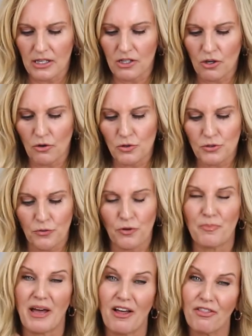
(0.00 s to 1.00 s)
goes for
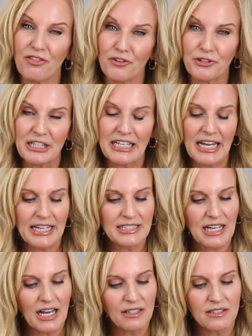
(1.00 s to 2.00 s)
about
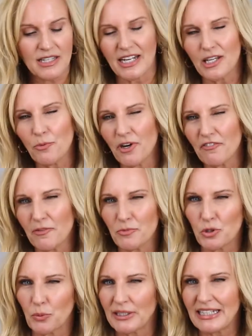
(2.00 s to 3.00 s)
$38, anywhere from
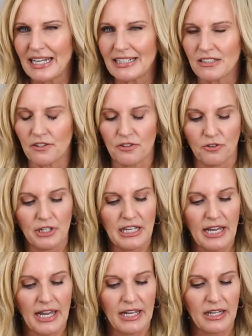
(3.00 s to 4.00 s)
$28 to
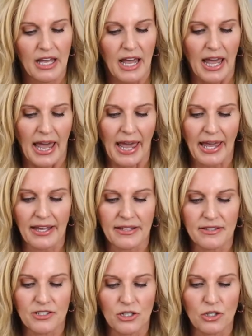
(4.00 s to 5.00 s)
$38.
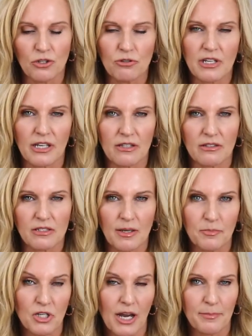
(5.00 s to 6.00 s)
And you can
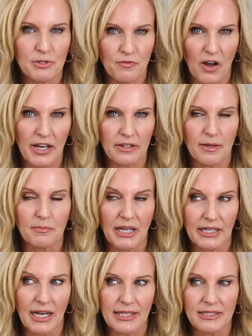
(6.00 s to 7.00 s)
sometimes find them,
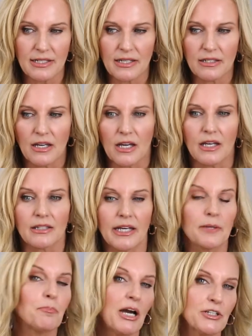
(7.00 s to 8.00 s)
like I did,
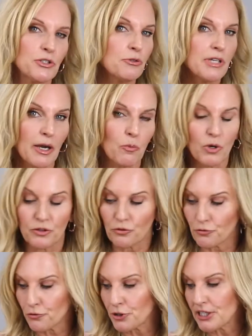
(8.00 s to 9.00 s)
like buy 2, get 1
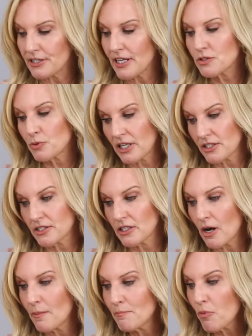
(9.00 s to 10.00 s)
free. That's what I did
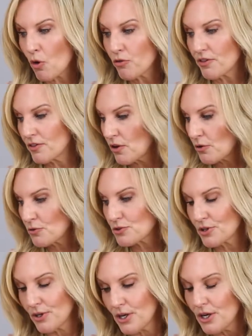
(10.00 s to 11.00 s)
on both of those.
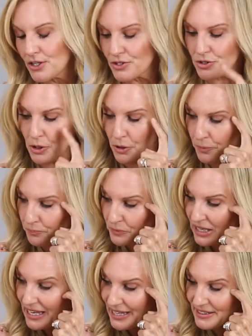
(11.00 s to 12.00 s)
So,
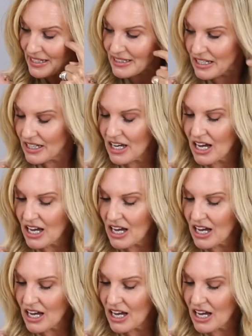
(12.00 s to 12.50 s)
and then